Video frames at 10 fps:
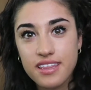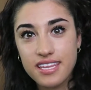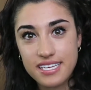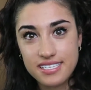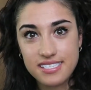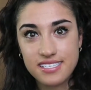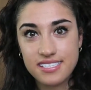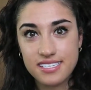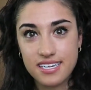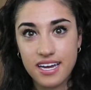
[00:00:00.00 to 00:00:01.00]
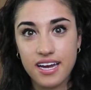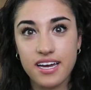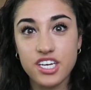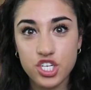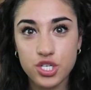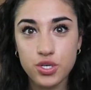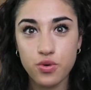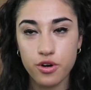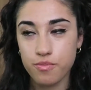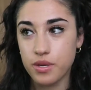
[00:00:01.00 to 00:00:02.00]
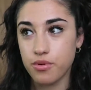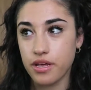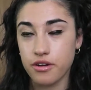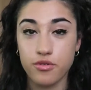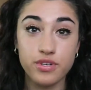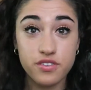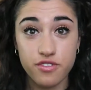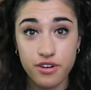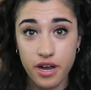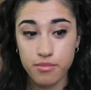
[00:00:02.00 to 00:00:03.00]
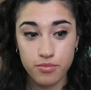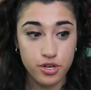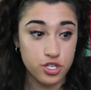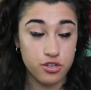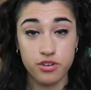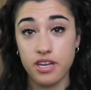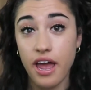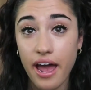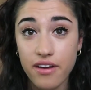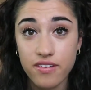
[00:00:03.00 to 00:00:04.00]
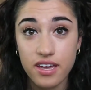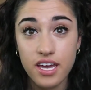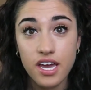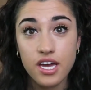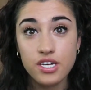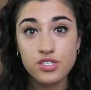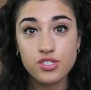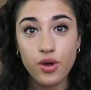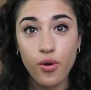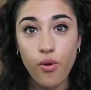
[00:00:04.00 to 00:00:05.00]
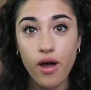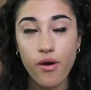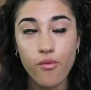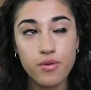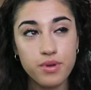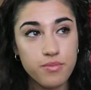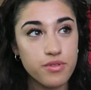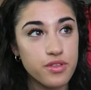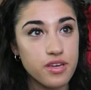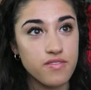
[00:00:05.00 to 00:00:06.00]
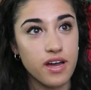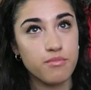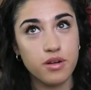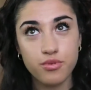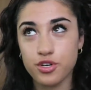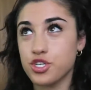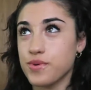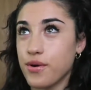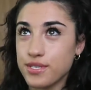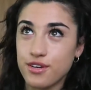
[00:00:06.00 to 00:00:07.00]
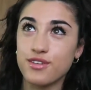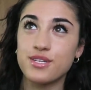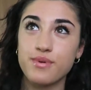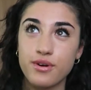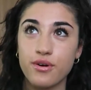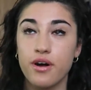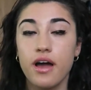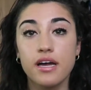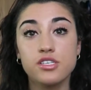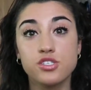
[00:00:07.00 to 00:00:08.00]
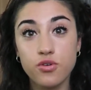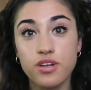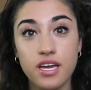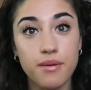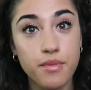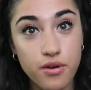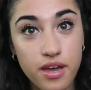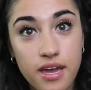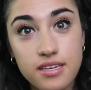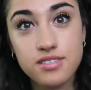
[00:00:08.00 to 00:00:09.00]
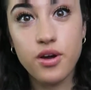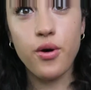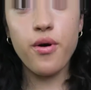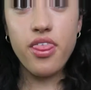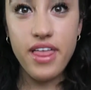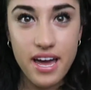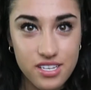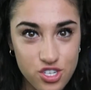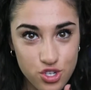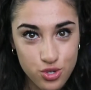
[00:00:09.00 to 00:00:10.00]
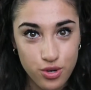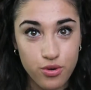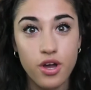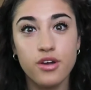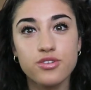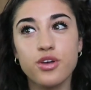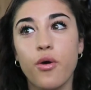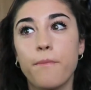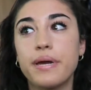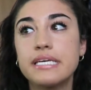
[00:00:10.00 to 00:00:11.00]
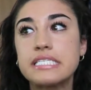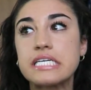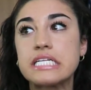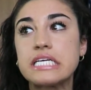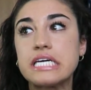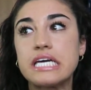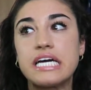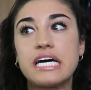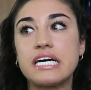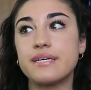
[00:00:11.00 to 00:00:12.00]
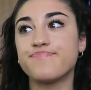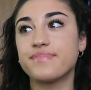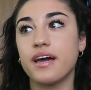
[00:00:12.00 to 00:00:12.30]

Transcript: this uh, issue or people that are at risk for high blood pressure already have it. So when people think of high blood pressure, we always hear the typical sodium, okay? So that is true. So basically, uh,